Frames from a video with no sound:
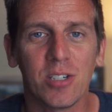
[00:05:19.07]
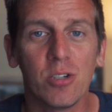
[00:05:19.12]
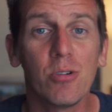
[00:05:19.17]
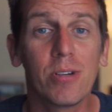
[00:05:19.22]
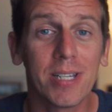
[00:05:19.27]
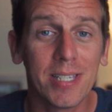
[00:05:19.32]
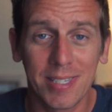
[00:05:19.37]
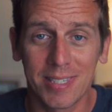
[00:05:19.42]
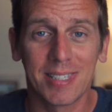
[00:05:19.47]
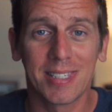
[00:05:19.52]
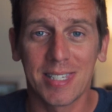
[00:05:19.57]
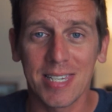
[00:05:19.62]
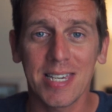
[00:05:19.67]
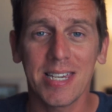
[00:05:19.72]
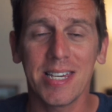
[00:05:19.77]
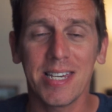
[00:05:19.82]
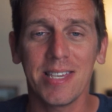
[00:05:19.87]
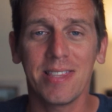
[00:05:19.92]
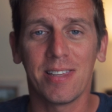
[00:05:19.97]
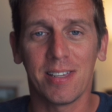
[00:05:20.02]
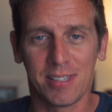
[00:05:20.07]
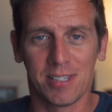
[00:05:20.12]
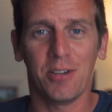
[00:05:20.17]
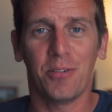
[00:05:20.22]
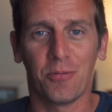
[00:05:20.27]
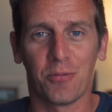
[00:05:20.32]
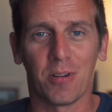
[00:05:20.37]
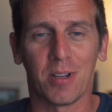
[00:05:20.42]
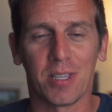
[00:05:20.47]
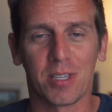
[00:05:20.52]
You can see the
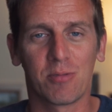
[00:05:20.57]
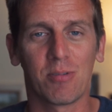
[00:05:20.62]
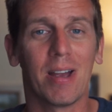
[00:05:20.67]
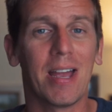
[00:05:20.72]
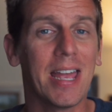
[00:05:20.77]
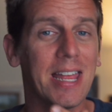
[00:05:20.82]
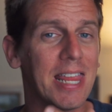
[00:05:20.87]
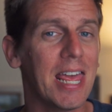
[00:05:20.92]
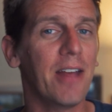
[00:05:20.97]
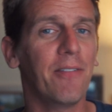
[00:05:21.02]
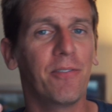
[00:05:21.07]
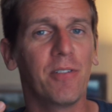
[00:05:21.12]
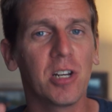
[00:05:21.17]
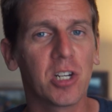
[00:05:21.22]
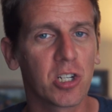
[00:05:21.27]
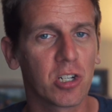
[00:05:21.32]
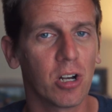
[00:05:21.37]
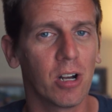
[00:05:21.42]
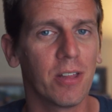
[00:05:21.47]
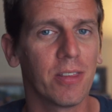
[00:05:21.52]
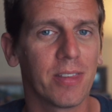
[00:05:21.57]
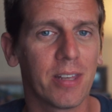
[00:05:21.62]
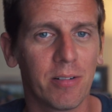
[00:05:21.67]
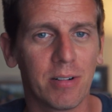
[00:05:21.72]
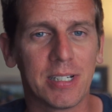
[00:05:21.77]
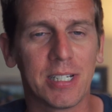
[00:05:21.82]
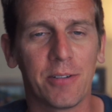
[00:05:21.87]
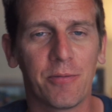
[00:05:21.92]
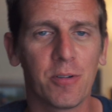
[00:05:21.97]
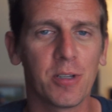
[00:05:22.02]
difference, right? In every shot there are
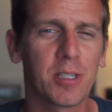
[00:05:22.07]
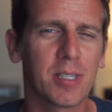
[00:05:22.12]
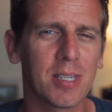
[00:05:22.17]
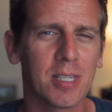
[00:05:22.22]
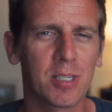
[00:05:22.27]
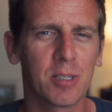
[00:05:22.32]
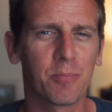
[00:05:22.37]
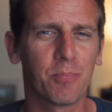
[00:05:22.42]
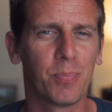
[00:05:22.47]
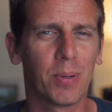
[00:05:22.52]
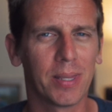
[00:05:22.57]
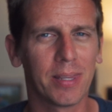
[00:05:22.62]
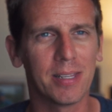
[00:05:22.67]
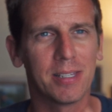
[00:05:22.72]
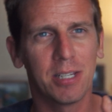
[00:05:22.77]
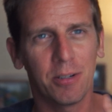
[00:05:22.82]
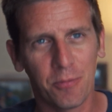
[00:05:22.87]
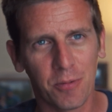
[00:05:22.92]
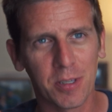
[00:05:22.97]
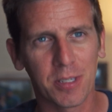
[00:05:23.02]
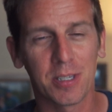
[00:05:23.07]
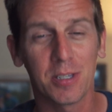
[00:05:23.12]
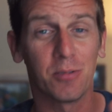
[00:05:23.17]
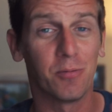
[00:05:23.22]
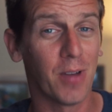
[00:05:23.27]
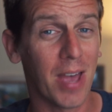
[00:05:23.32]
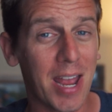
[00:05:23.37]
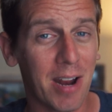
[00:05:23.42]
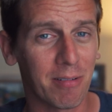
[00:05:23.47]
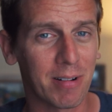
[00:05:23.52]
differences, but the differences
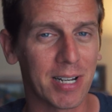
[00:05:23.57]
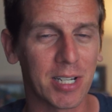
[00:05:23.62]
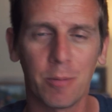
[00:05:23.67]
vary.